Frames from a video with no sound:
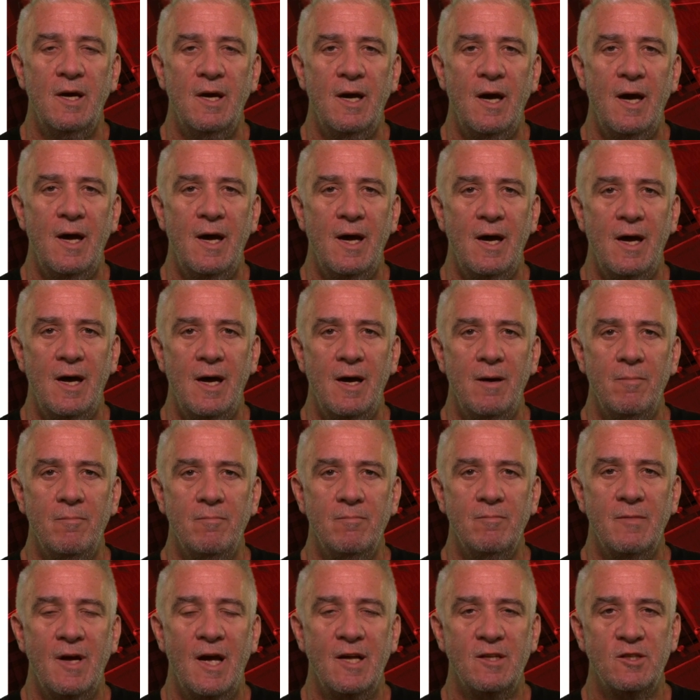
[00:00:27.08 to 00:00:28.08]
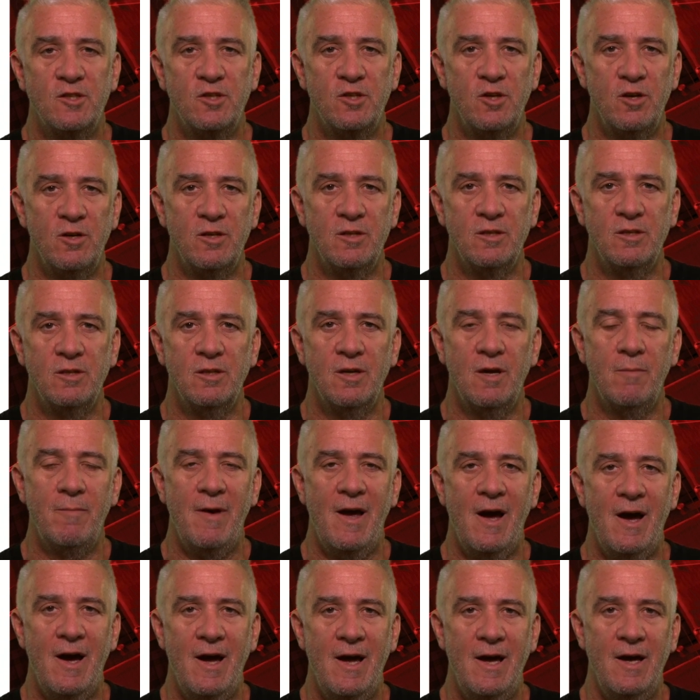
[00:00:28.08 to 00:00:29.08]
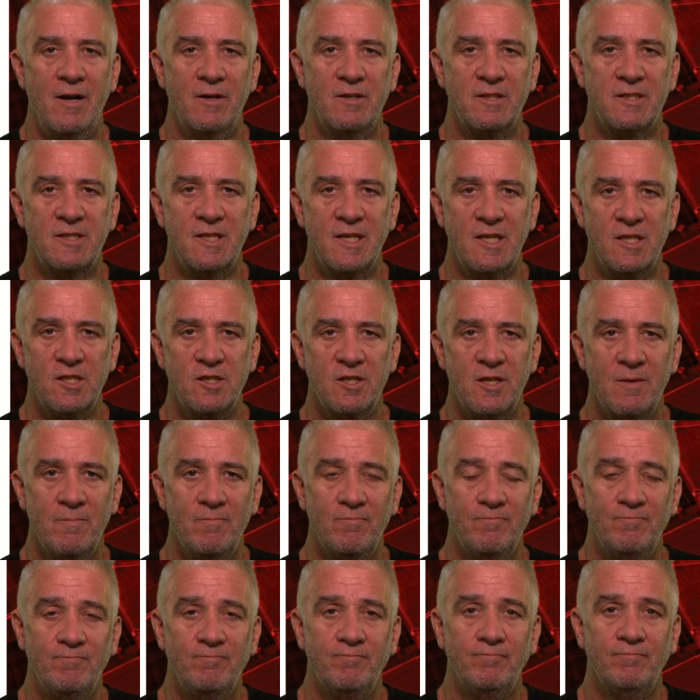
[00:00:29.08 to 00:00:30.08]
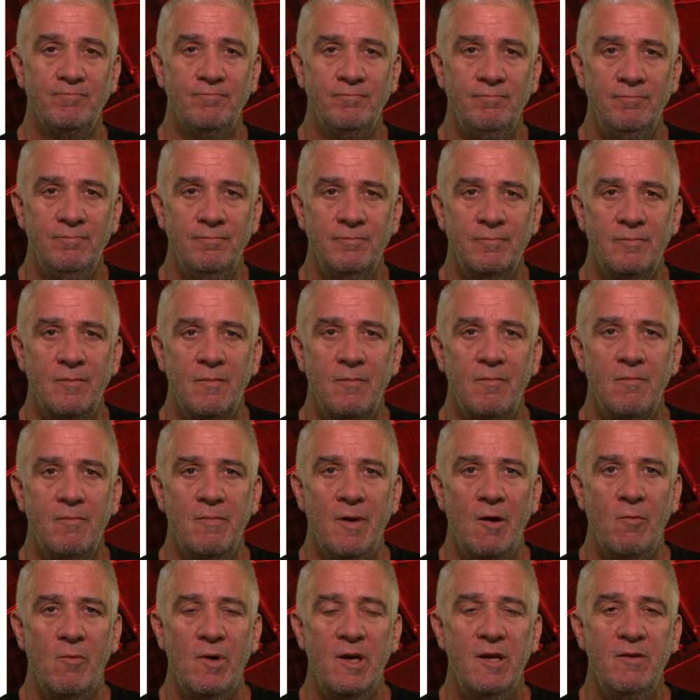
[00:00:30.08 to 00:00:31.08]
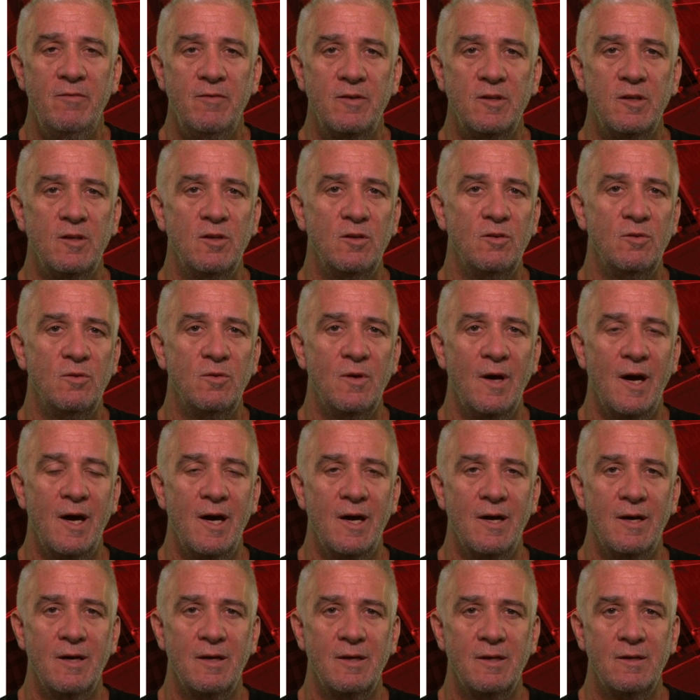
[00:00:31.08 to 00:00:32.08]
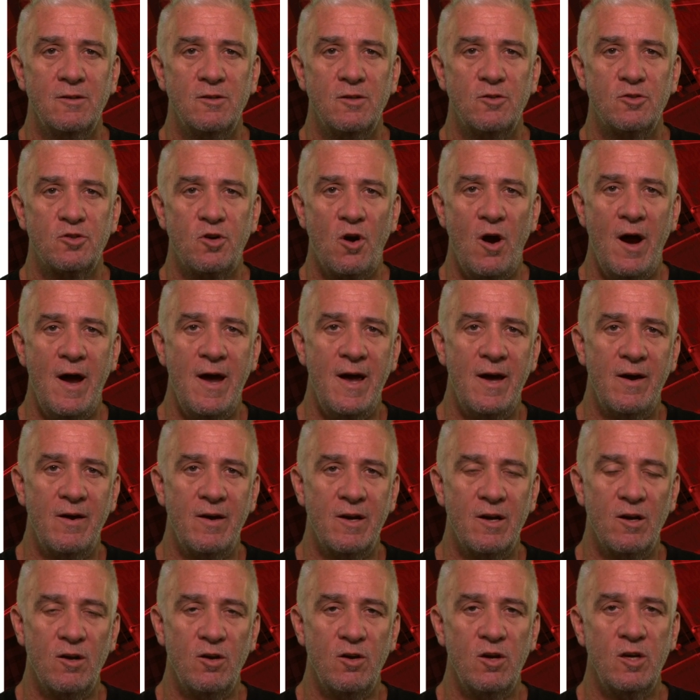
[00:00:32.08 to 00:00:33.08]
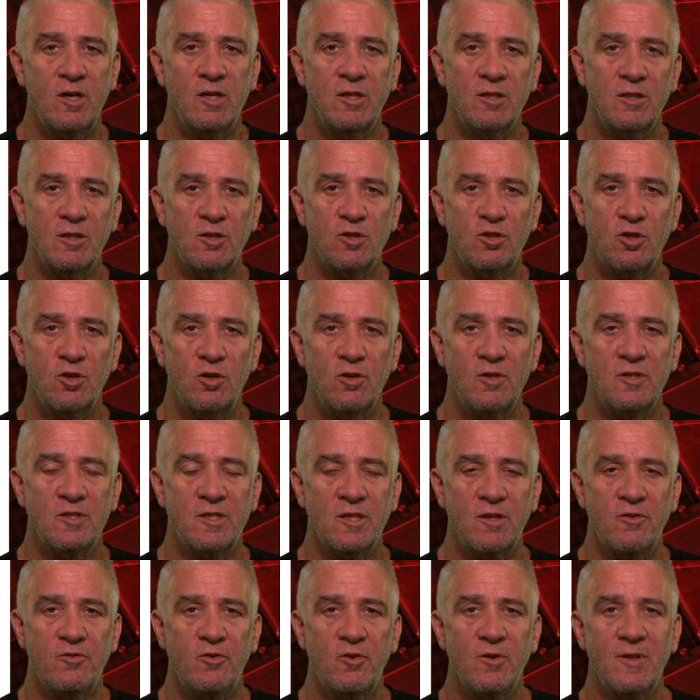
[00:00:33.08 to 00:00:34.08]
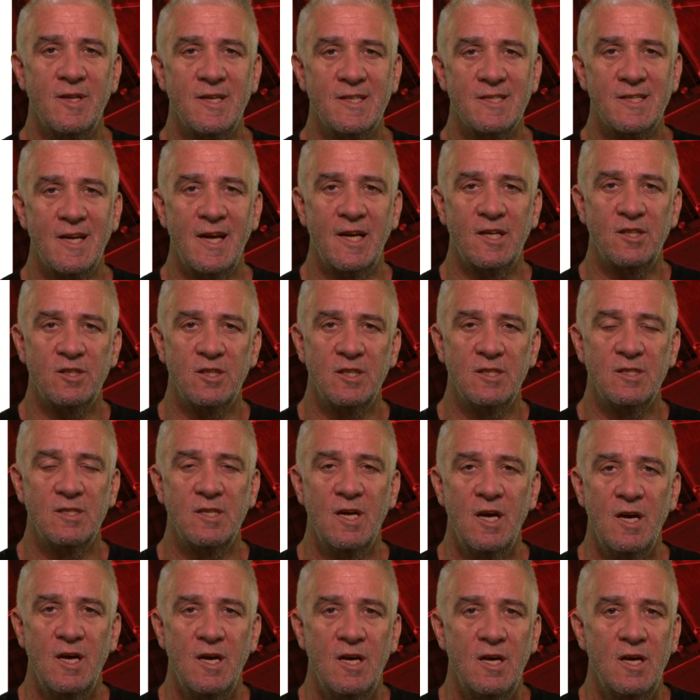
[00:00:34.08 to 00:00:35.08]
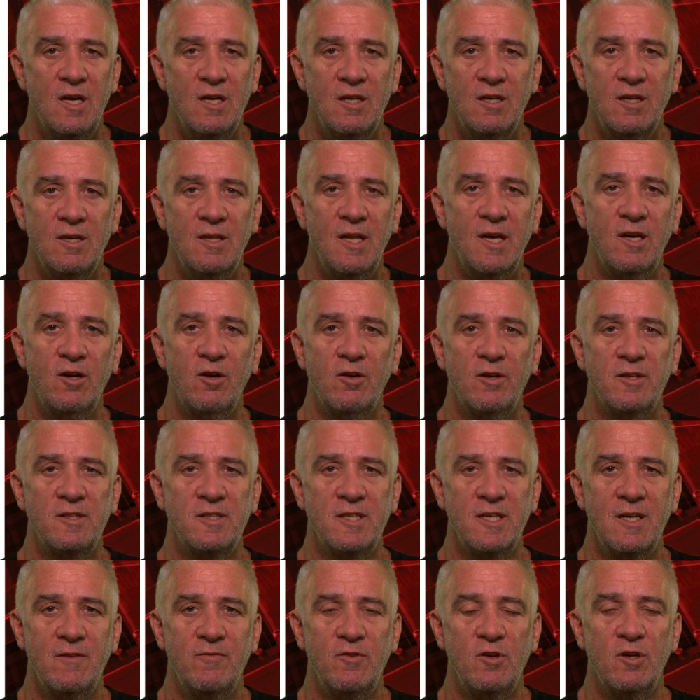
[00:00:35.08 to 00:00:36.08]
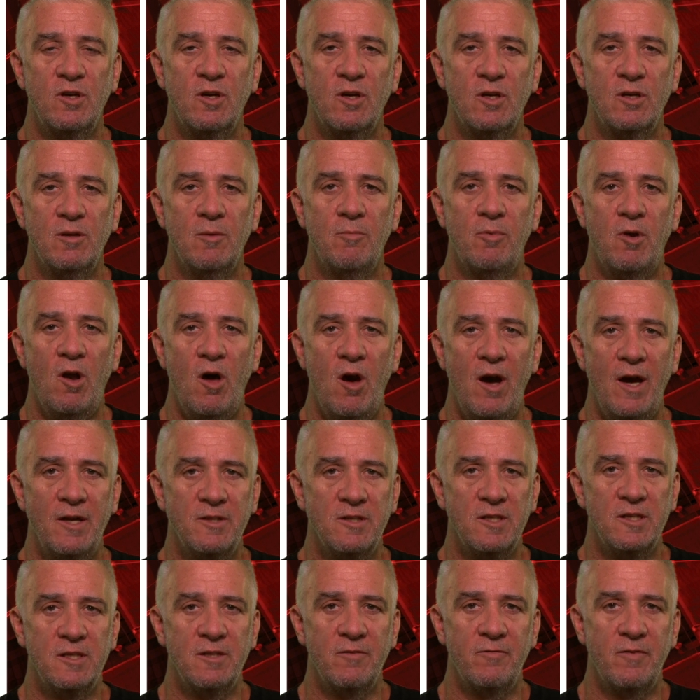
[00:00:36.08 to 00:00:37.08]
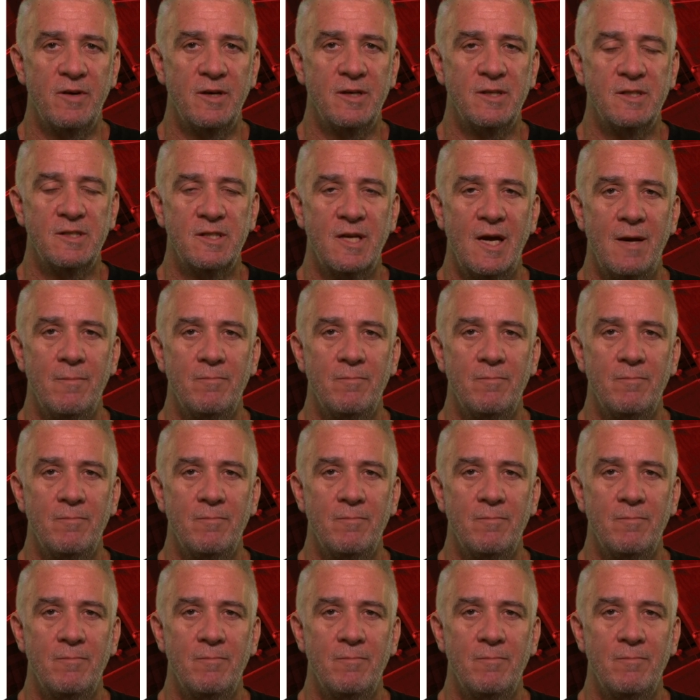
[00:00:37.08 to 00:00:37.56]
uncertain about how to teach them. But whatever you try out and learn in your tutes and through these lectures, you then got to see if you can apply it to different